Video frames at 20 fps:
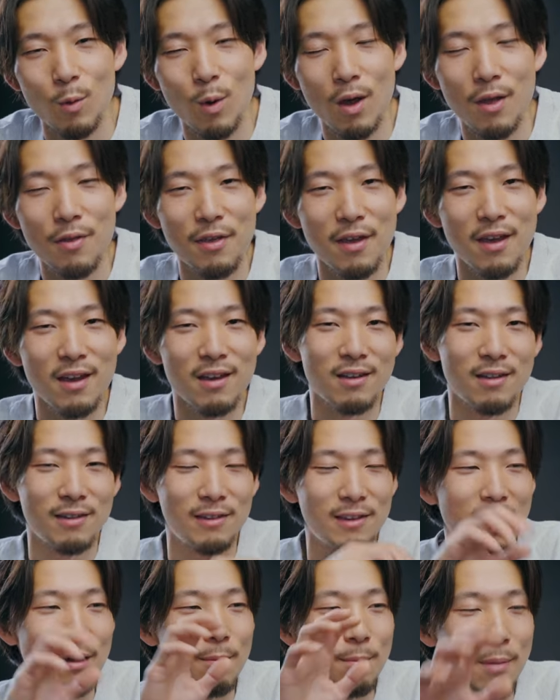one thing
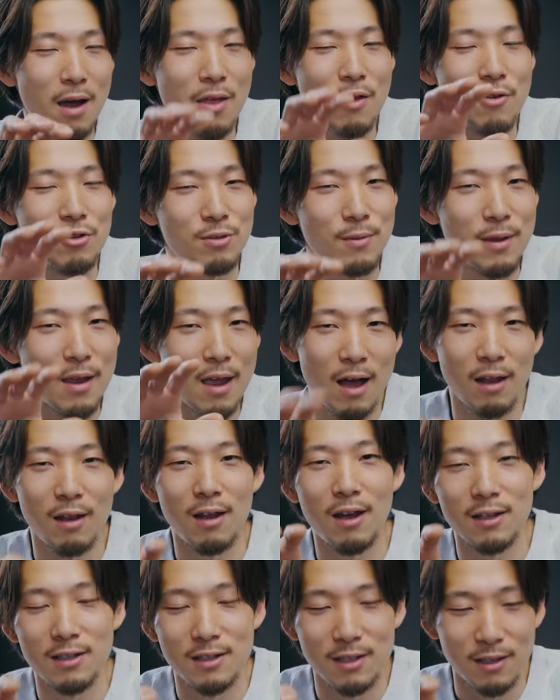that bothers me a
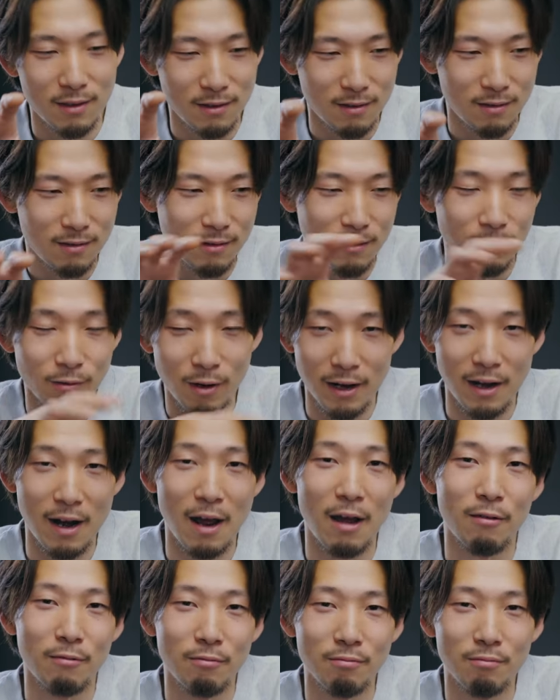lot right
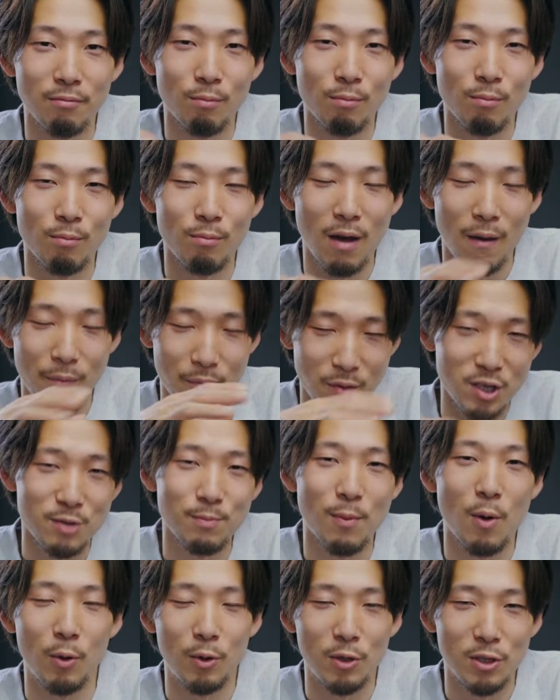now, at this
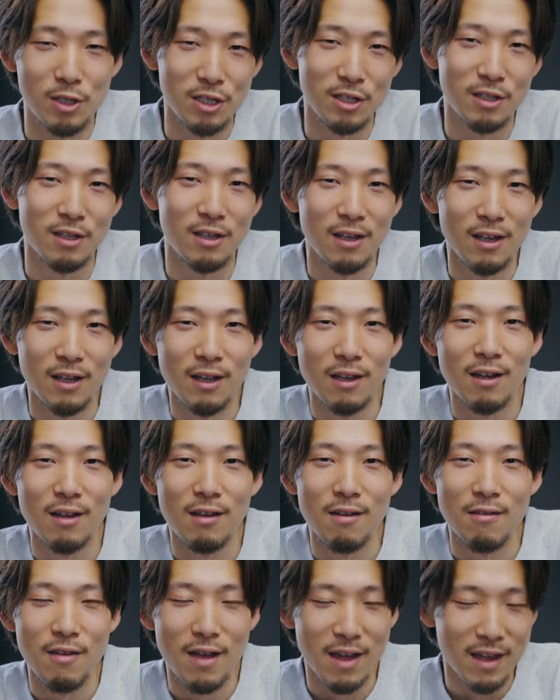point.
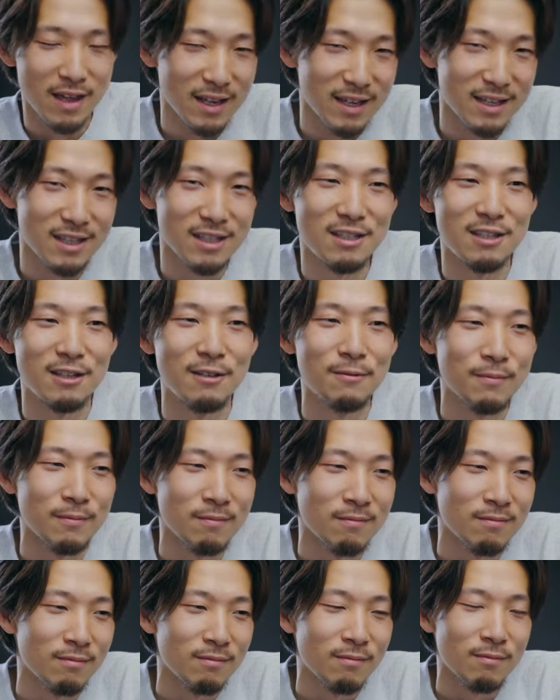That is,
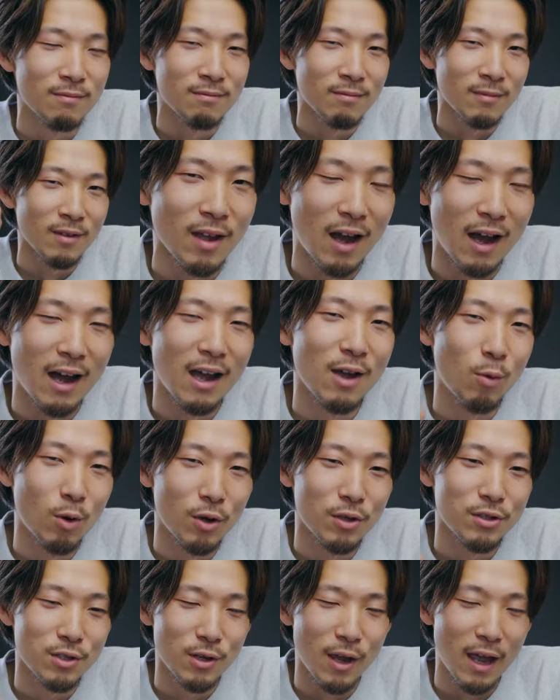I
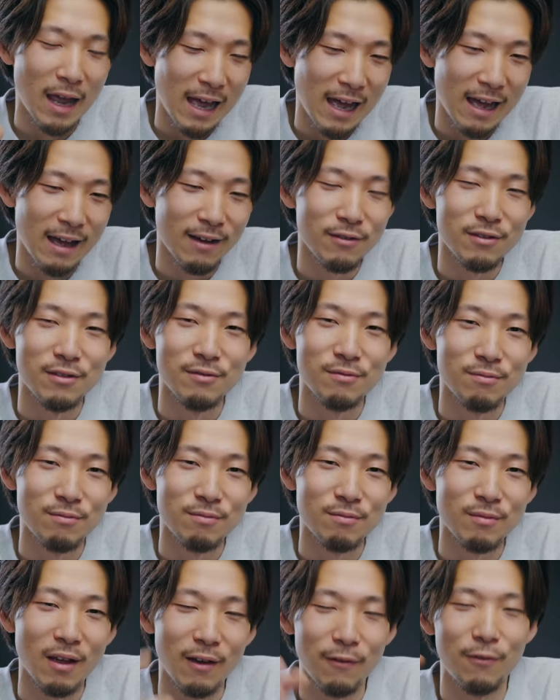want to have
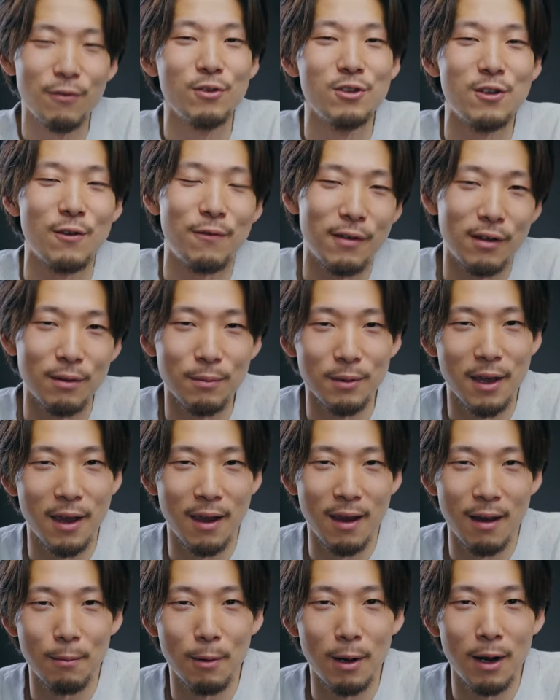a Fujifilm
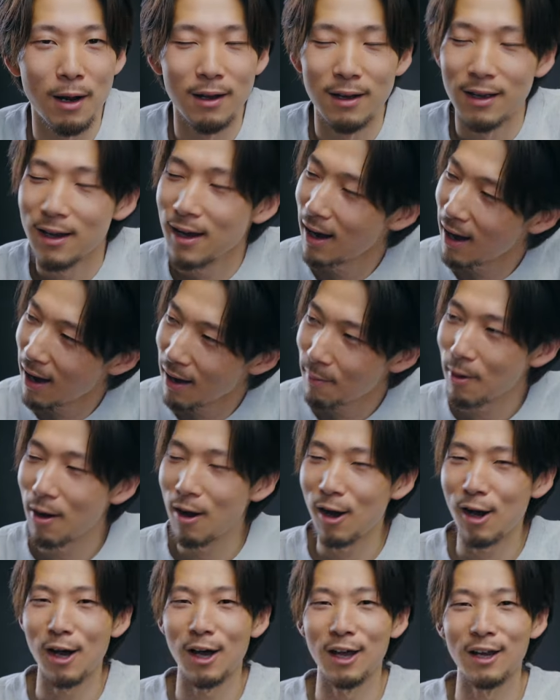camera. Come
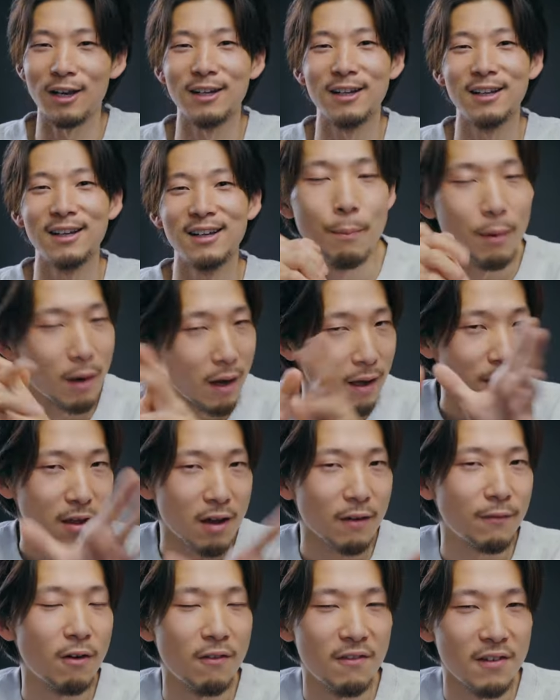on. But
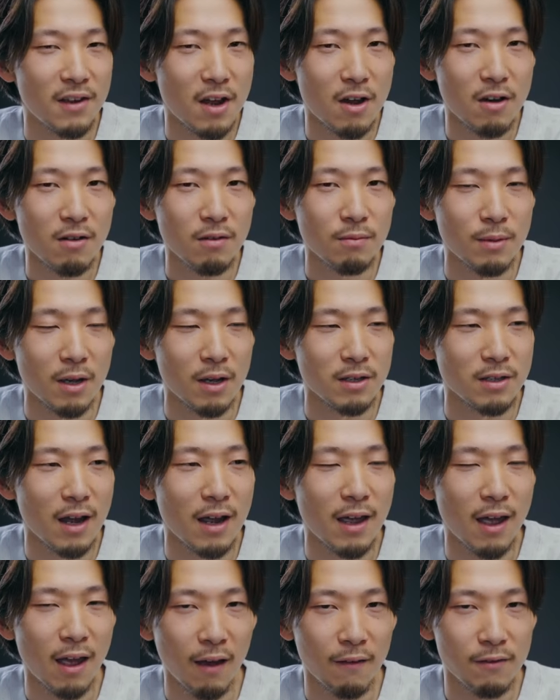not for video, because
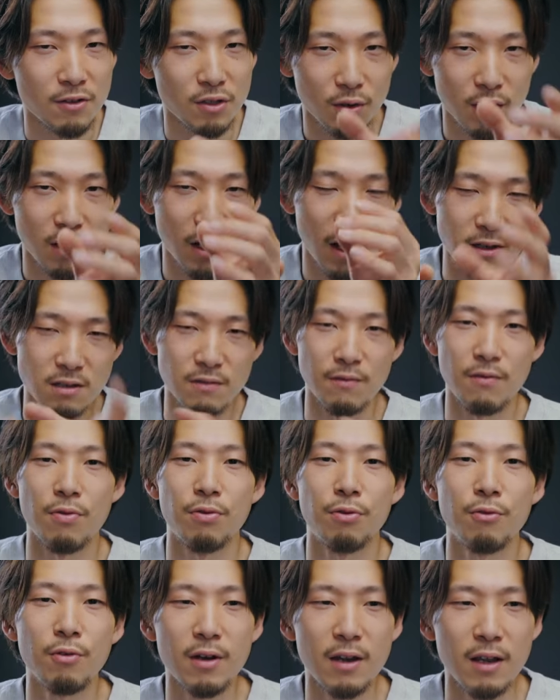I have Sony
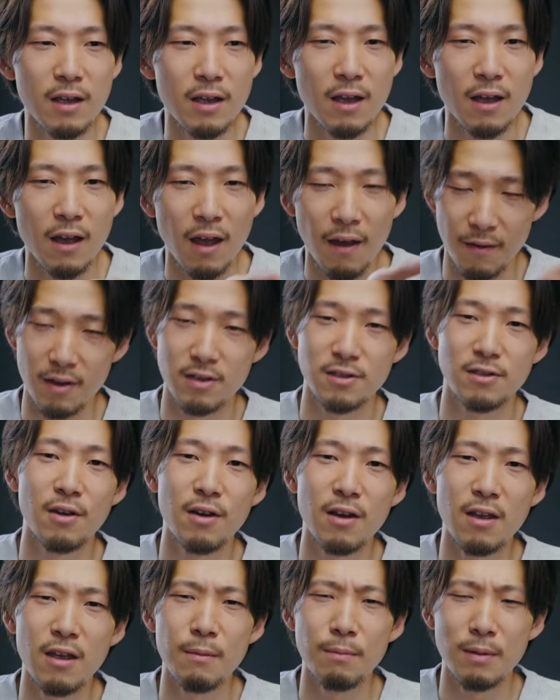A7III,
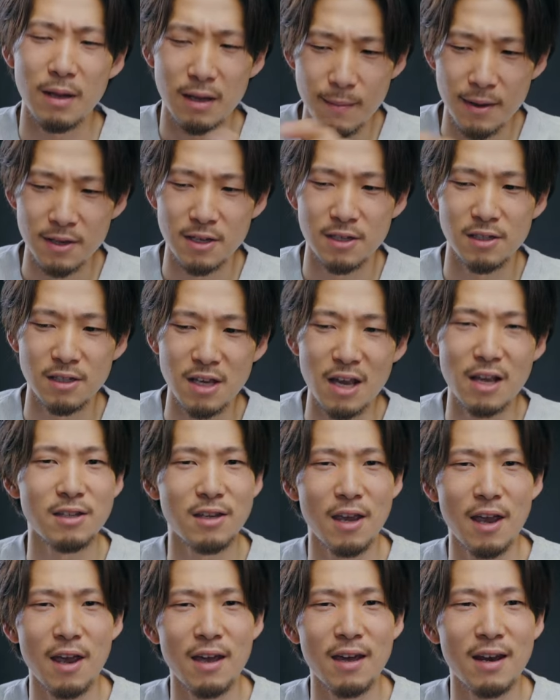FX30, Blackmagic
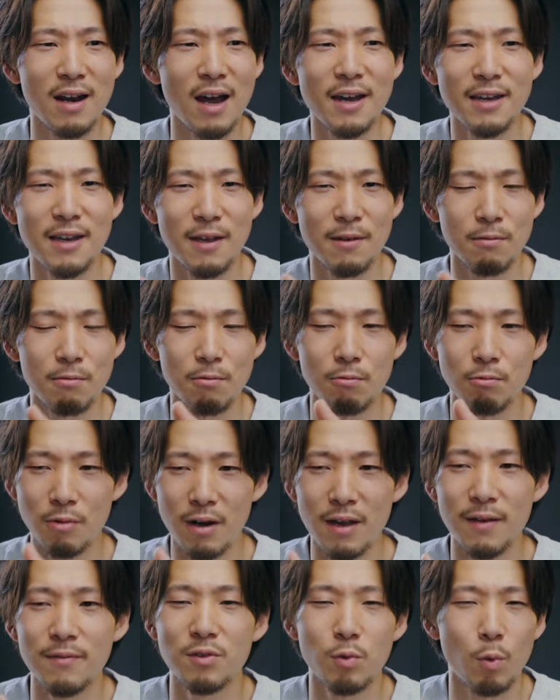6K, and I can
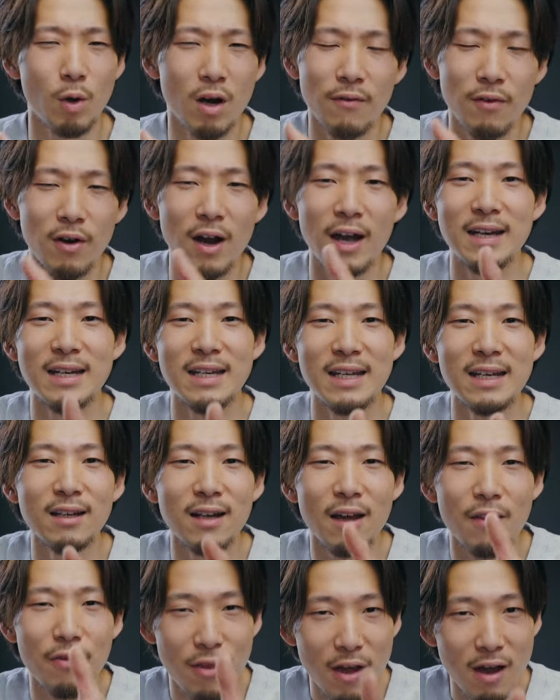rent whatever I need
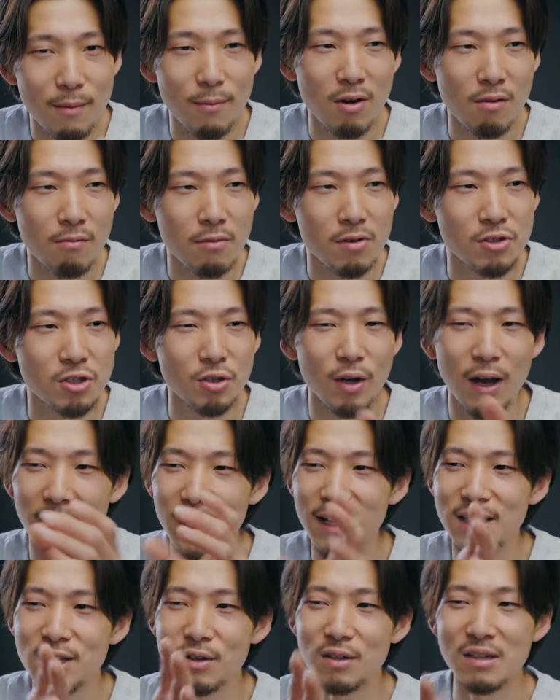at that moment, so
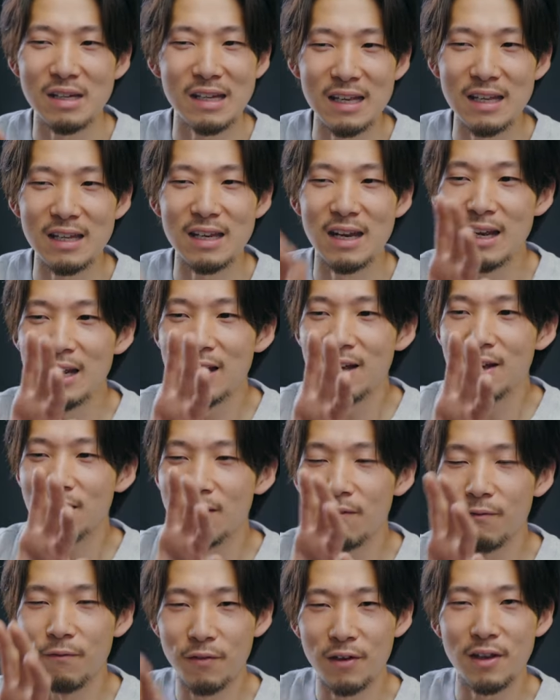I don't need
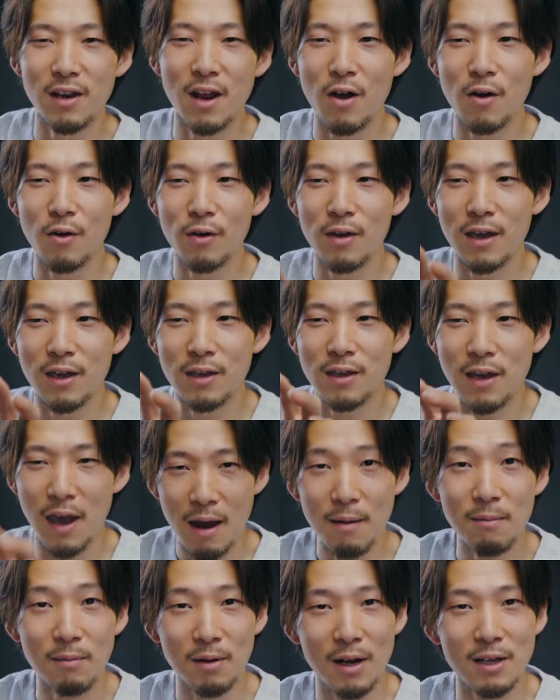the video
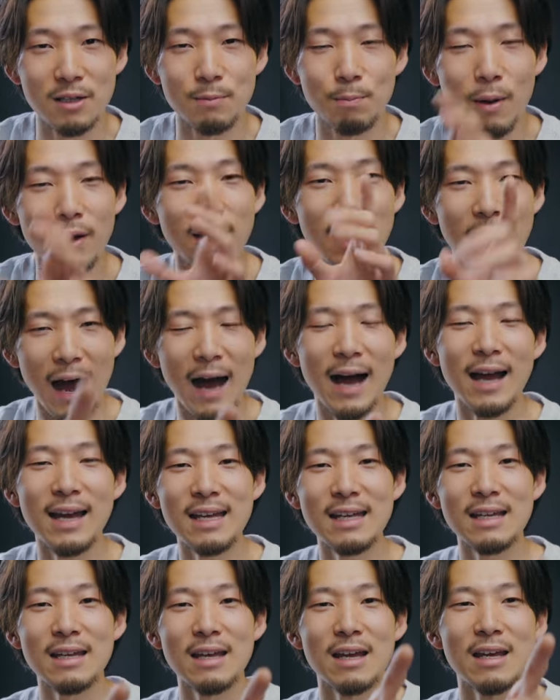cameras, but
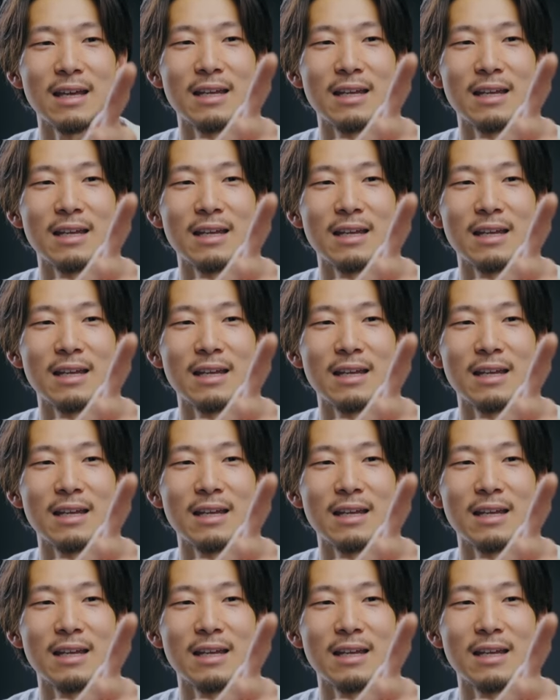I